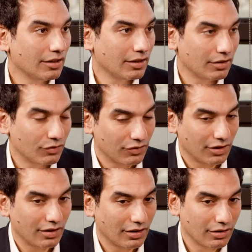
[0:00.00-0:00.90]
in the,
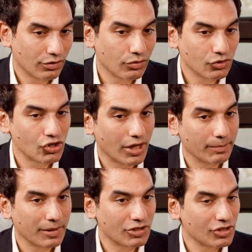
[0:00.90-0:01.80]
in the through
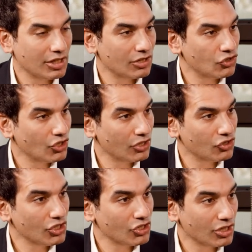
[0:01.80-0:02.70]
GNPC and mm -hmm.
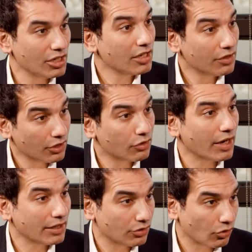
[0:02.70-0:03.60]
GNGC, the
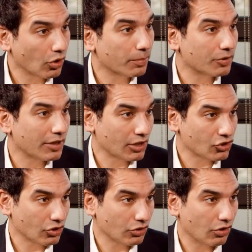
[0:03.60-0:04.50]
greater oil
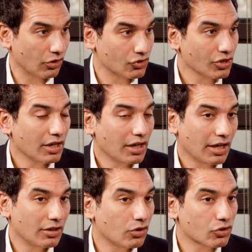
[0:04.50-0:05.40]
production grows.
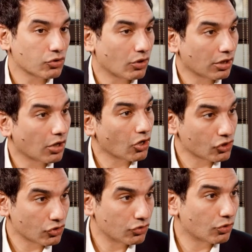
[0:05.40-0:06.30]
And it also
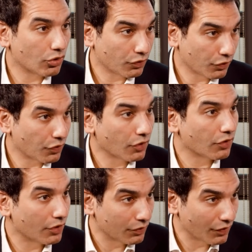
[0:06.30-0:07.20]
unlocks the door for
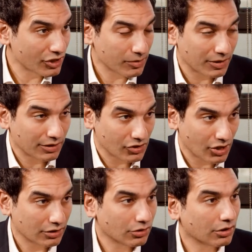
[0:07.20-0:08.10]
further investment, as
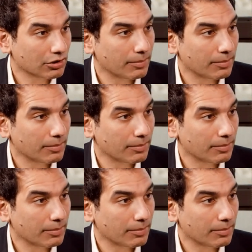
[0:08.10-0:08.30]
I talked